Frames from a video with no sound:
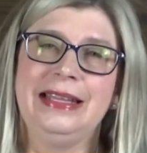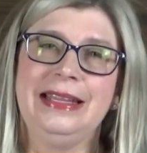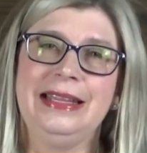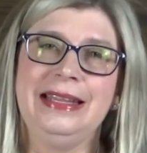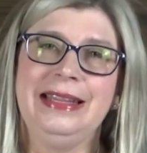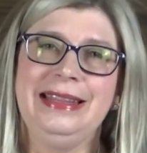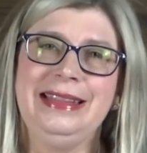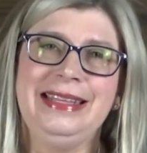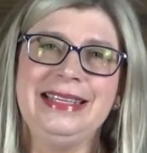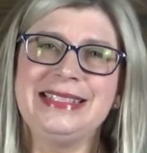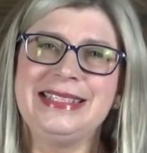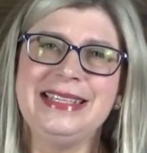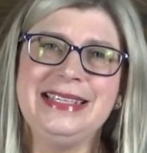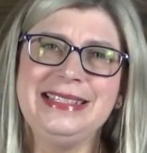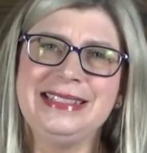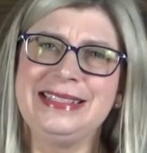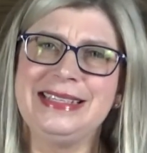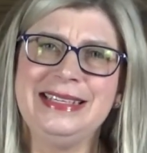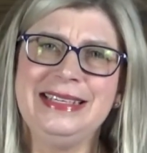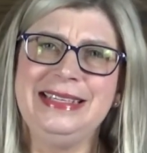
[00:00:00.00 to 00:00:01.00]

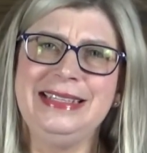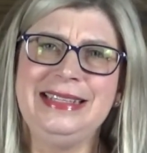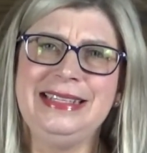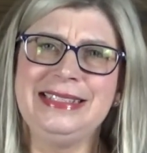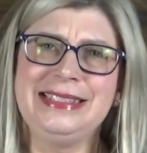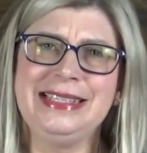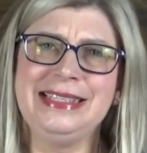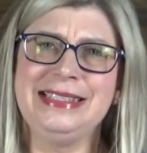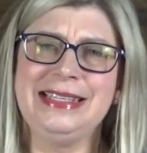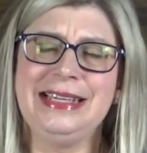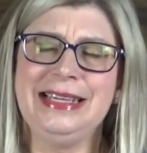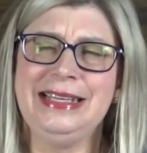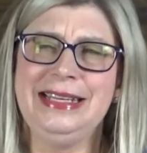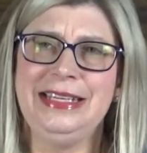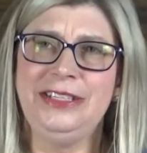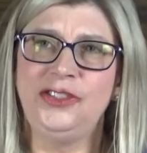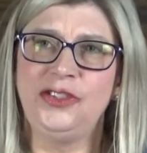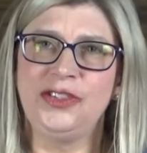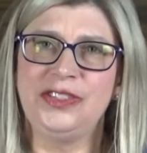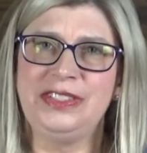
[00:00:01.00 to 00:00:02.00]
This is an
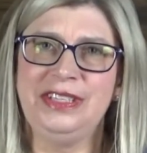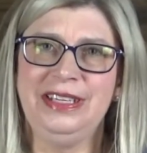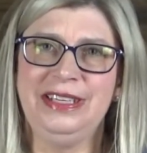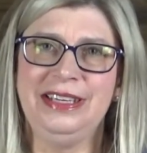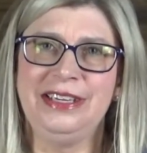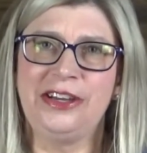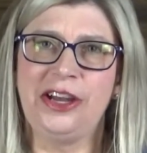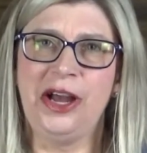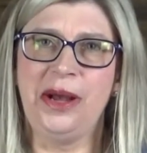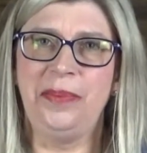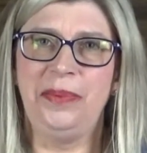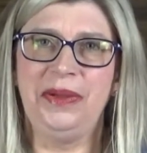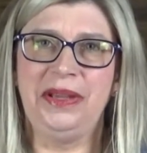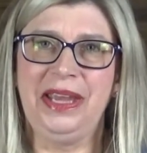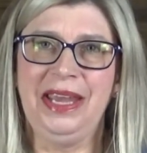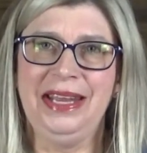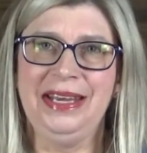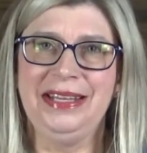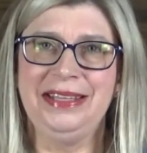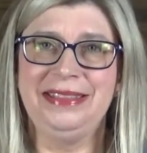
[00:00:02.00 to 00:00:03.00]
interesting and
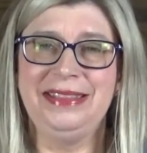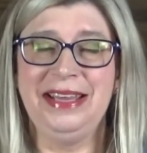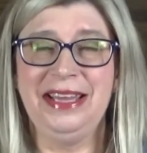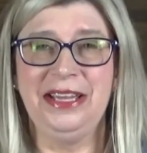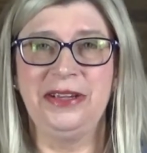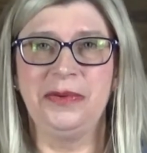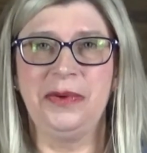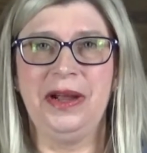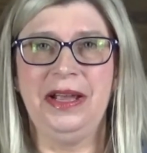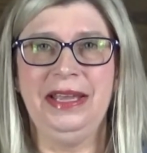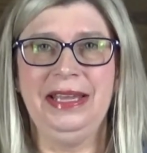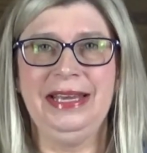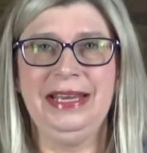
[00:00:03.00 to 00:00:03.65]
complicated thing, right?